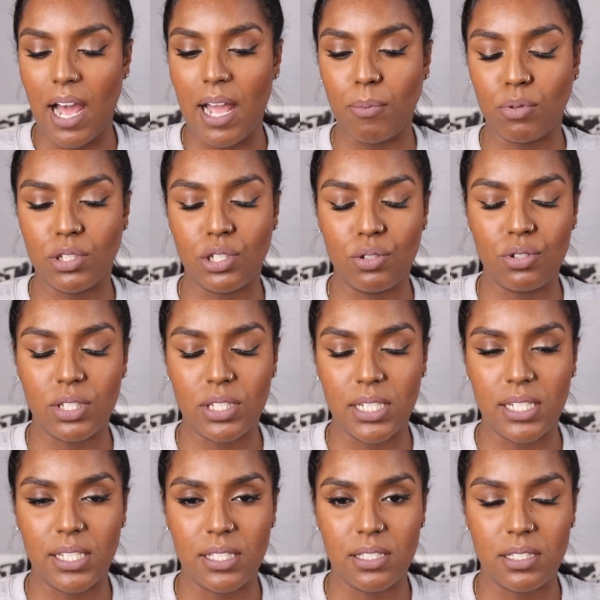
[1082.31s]
I would use
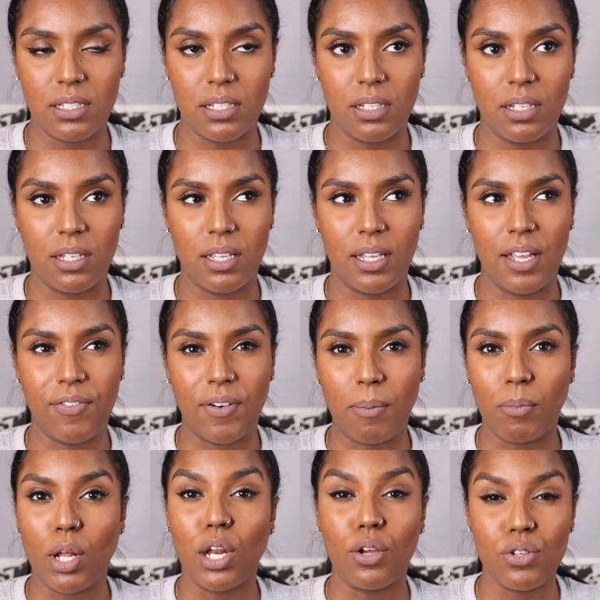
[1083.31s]
these if
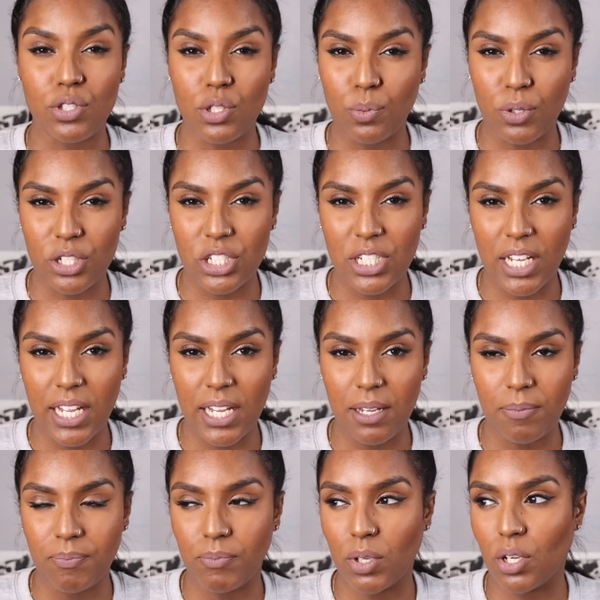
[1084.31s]
I'm close to wash day
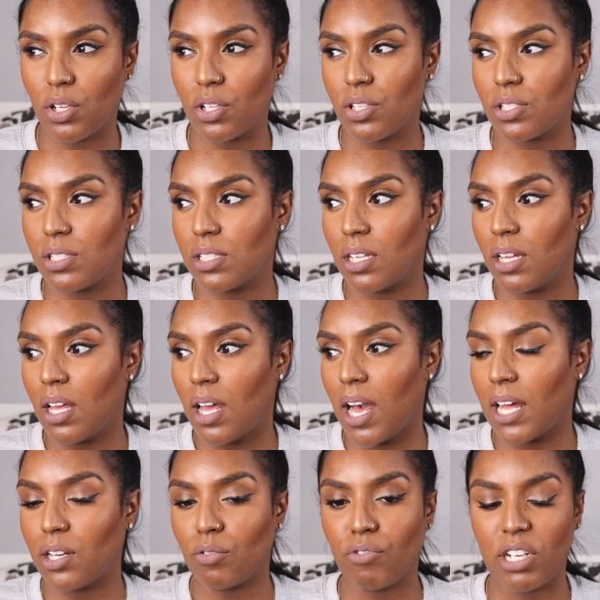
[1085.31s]
because
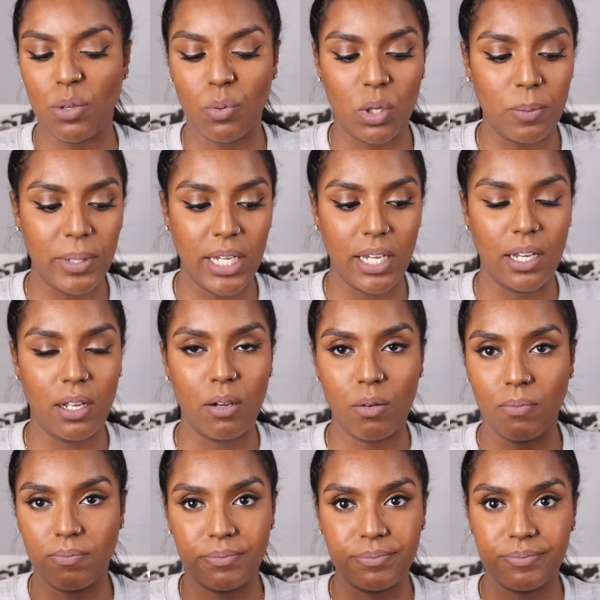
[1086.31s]
I don't really want to be
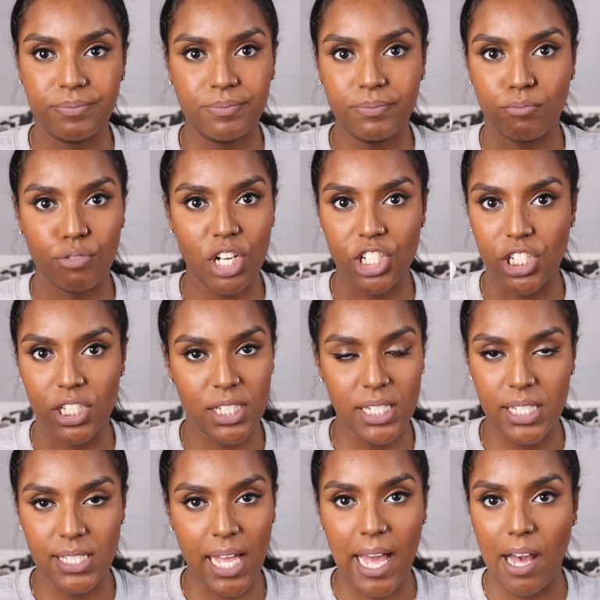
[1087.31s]
brushing
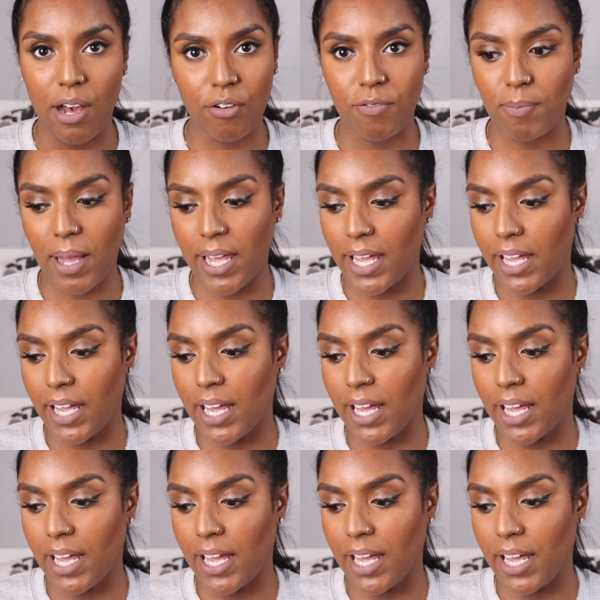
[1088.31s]
these out of my hair